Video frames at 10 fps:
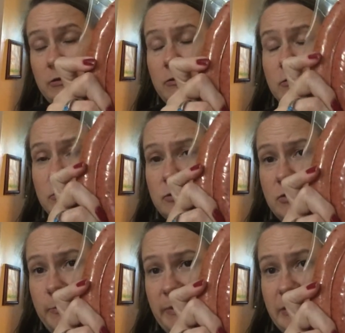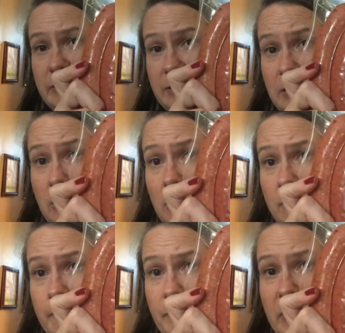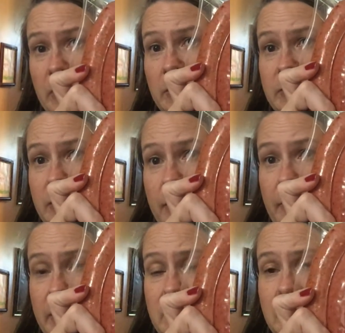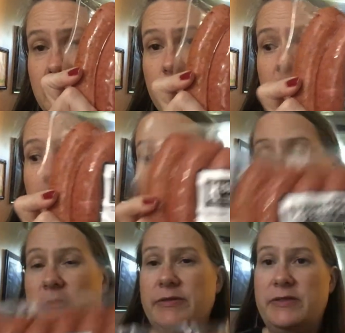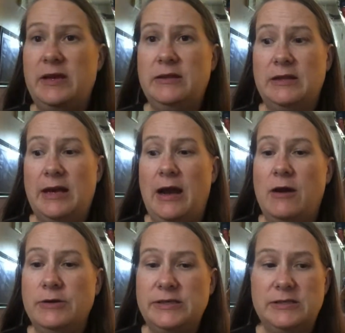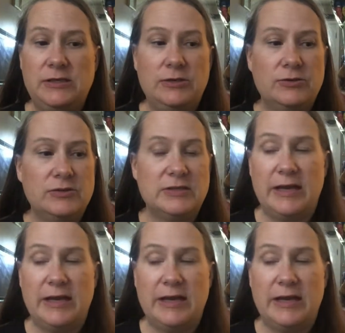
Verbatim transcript: or corn syrup in this at all. So that's like my number one thing that I always use.